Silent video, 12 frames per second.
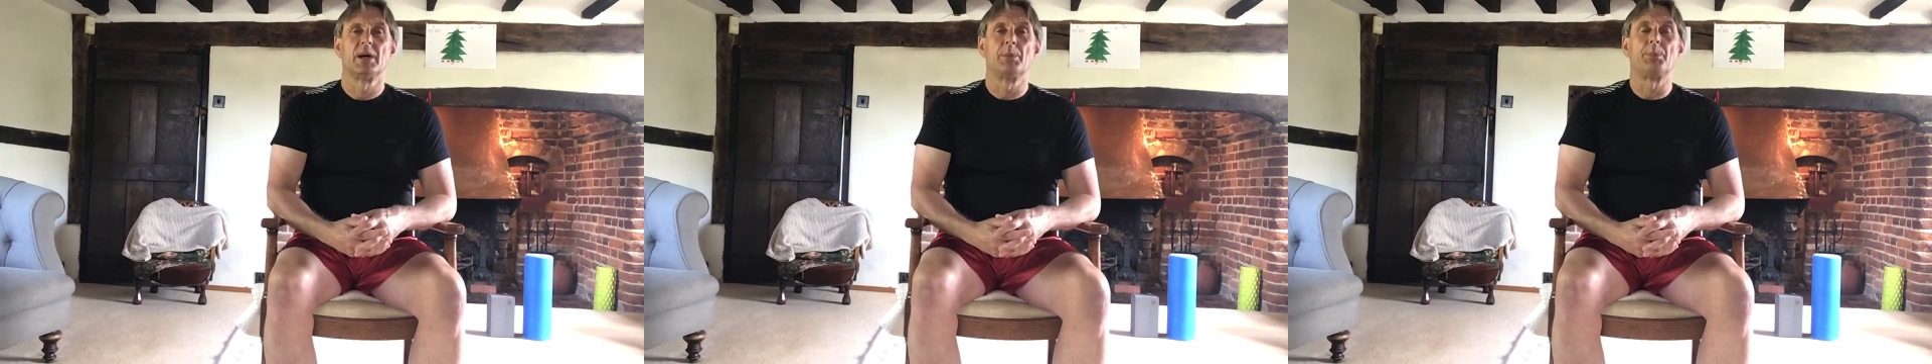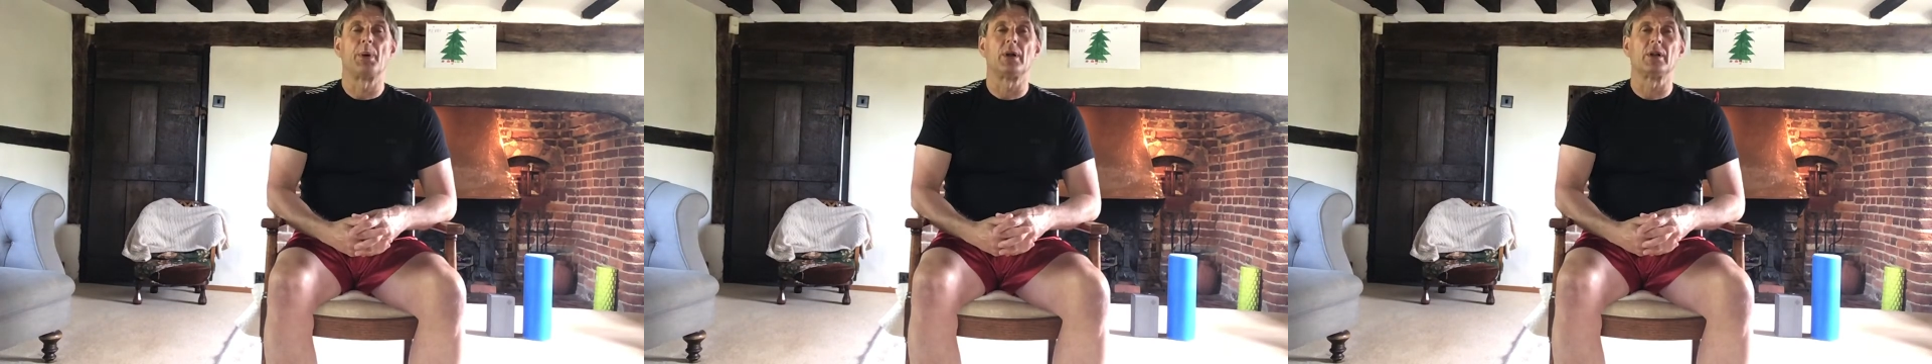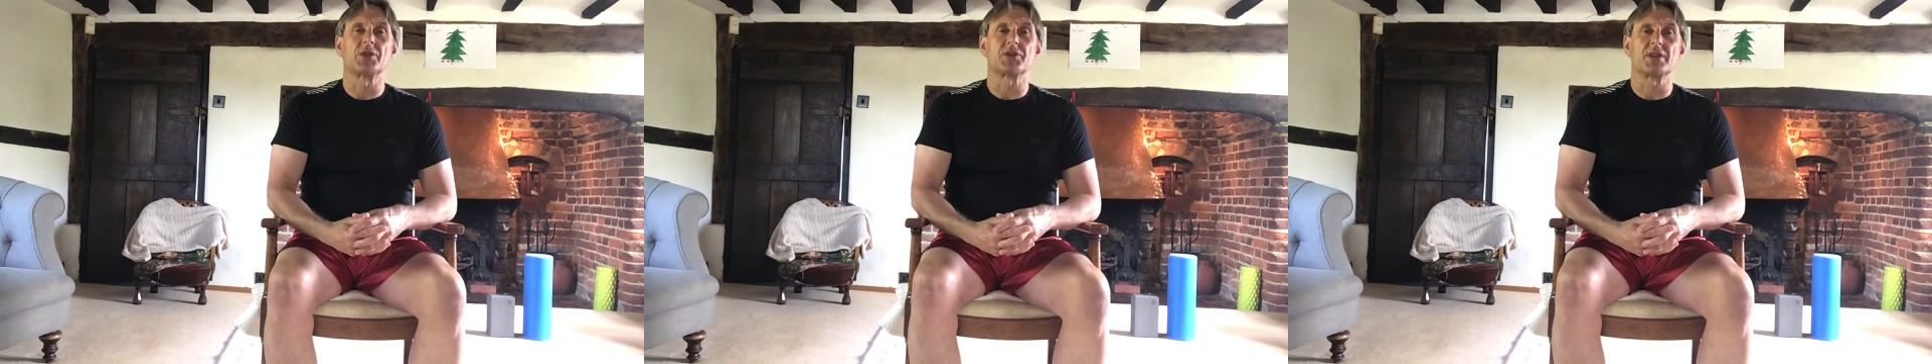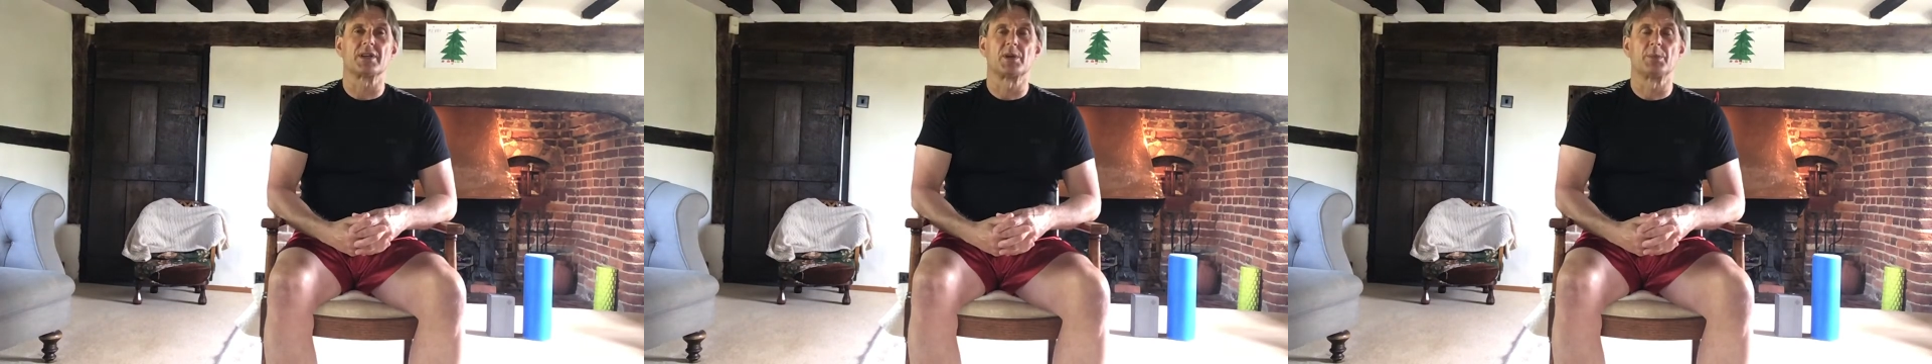bulge
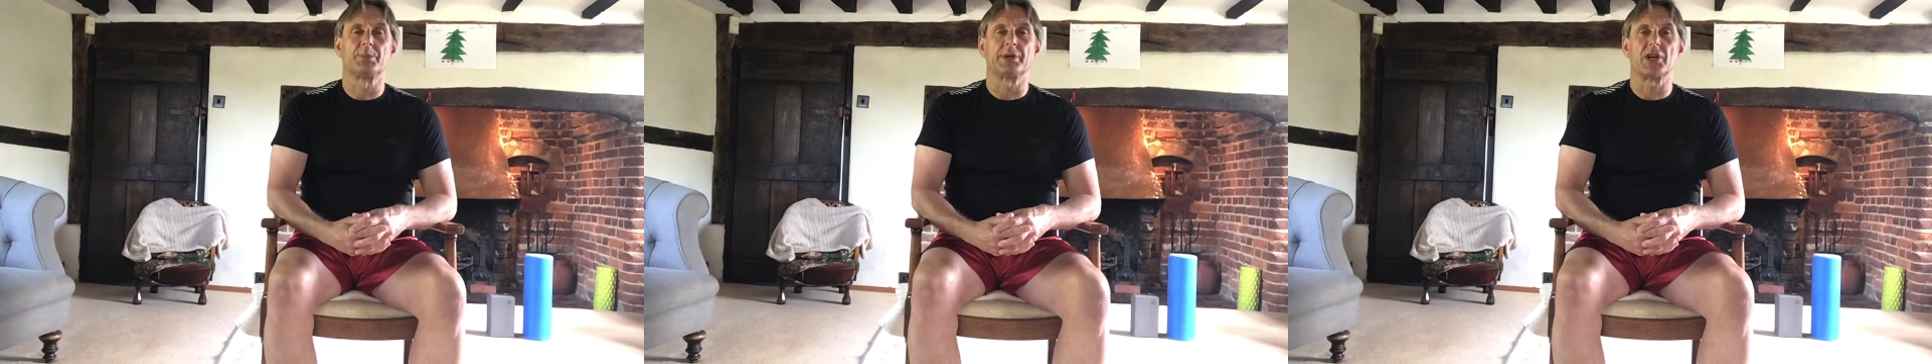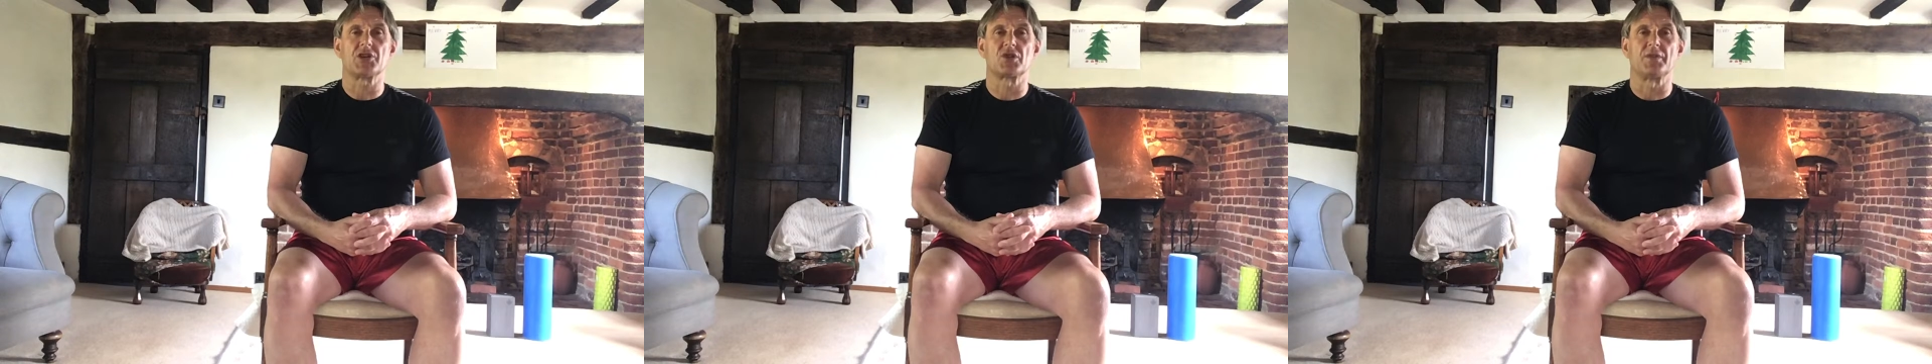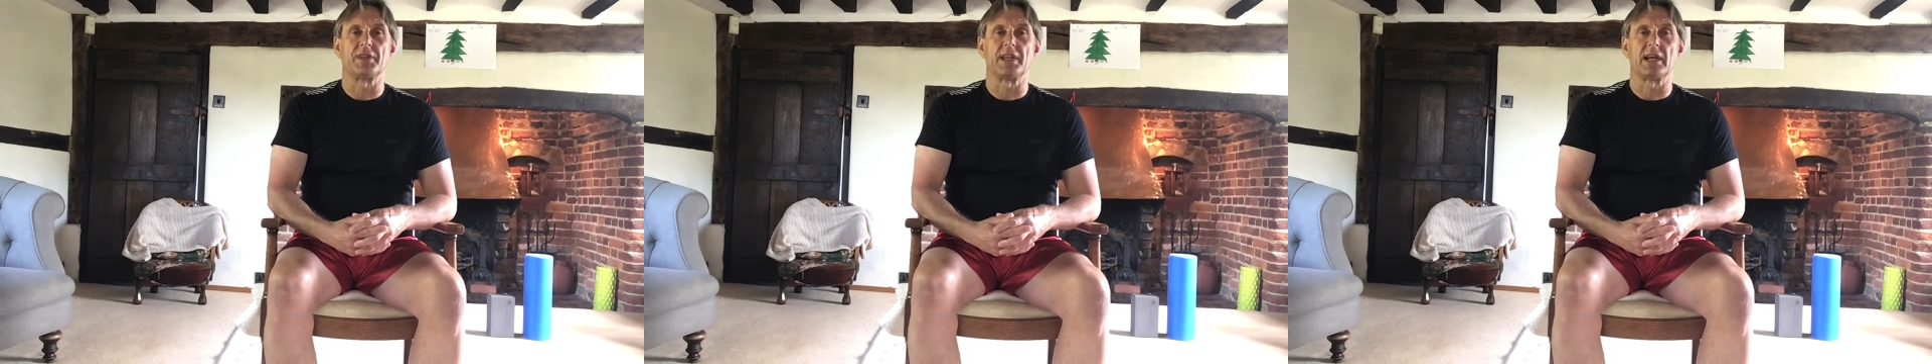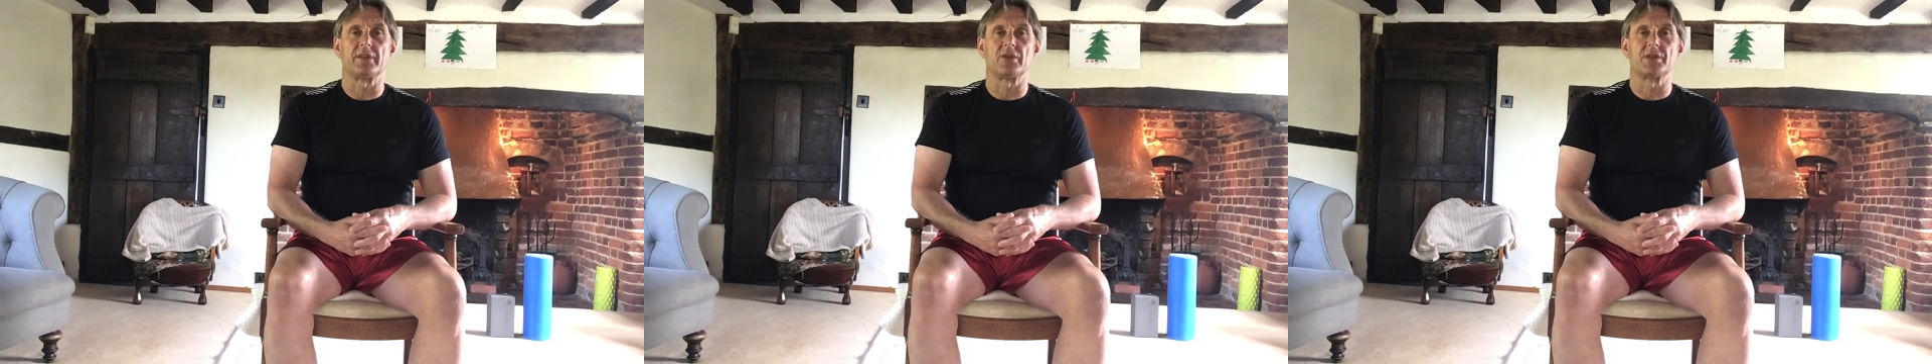and compression of a
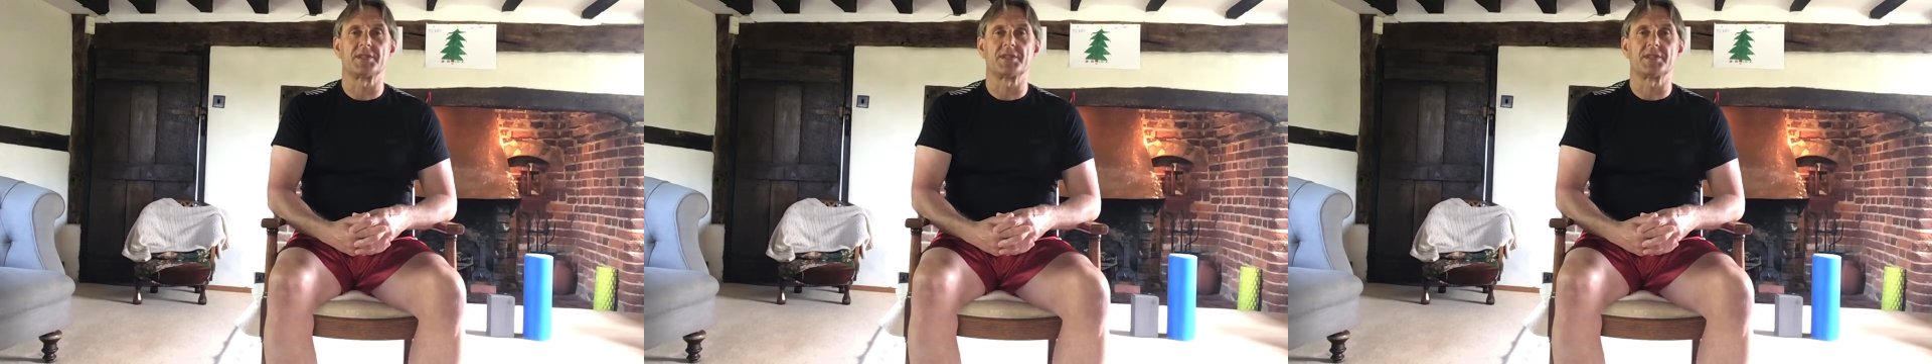nerve root.